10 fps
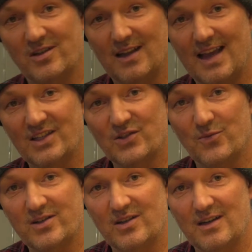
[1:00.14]
and land
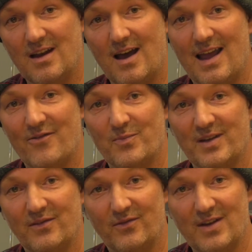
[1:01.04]
switch and not have it
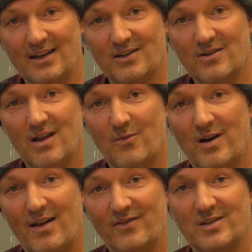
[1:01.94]
be technical. I want
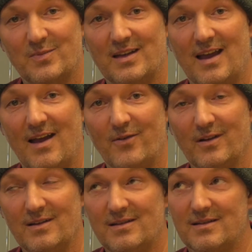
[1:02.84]
to have it to be
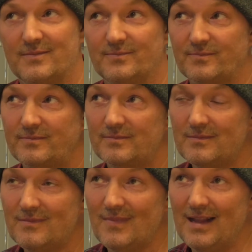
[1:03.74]
effortless.
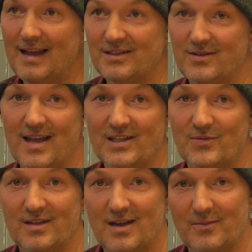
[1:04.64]
And so that's
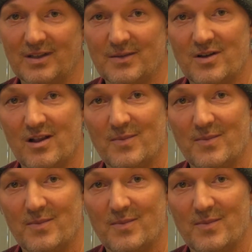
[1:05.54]
what the double dip's all